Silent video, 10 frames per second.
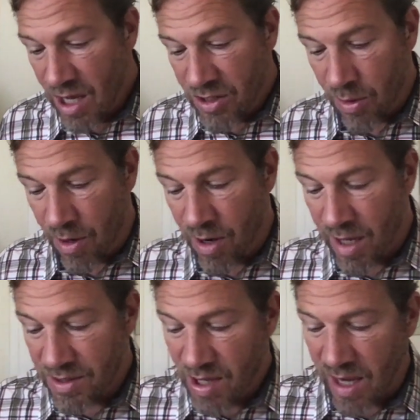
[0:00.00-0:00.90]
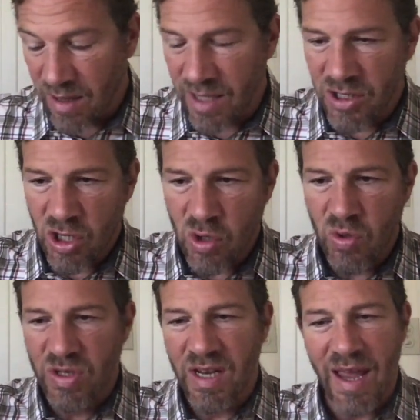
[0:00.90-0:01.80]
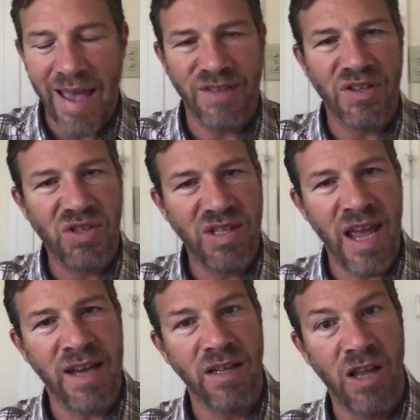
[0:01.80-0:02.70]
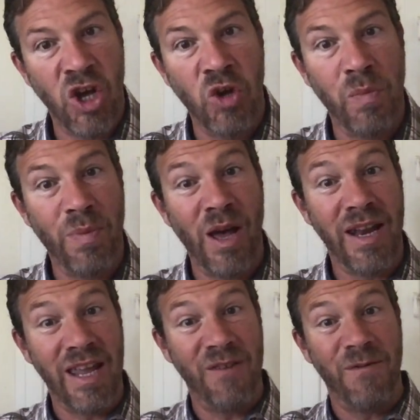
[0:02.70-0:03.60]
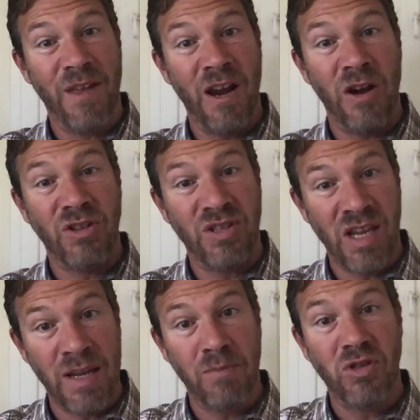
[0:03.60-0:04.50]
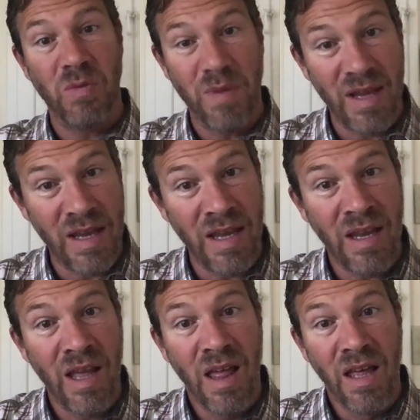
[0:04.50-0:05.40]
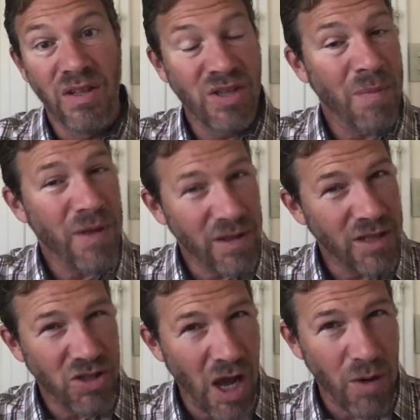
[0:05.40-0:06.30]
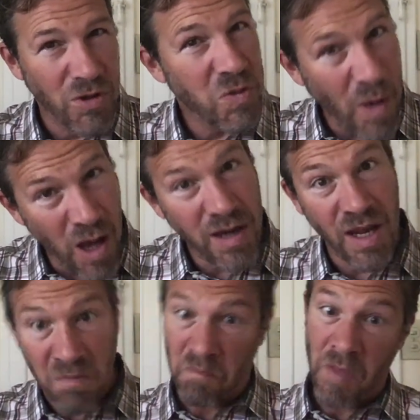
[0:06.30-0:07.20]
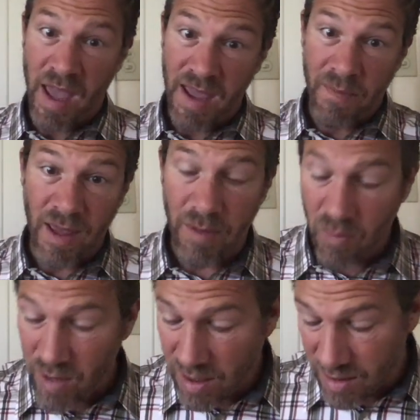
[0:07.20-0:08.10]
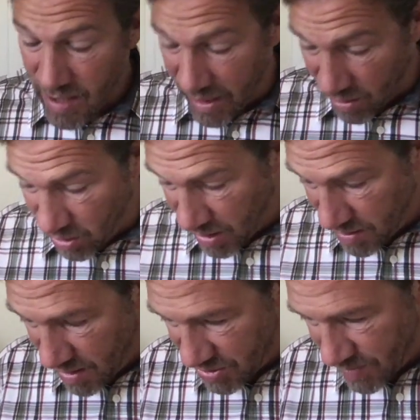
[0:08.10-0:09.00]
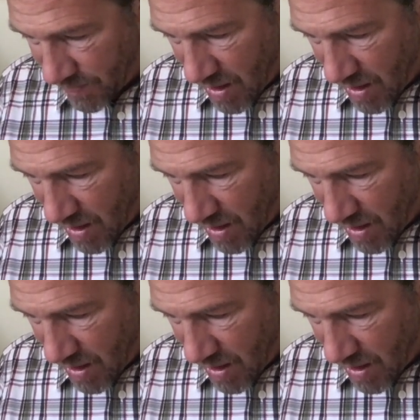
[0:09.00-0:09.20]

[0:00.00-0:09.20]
So they're not saying let's use it as a standalone, but if there seems to be something that's not responding, hey, maybe we can take a look at this.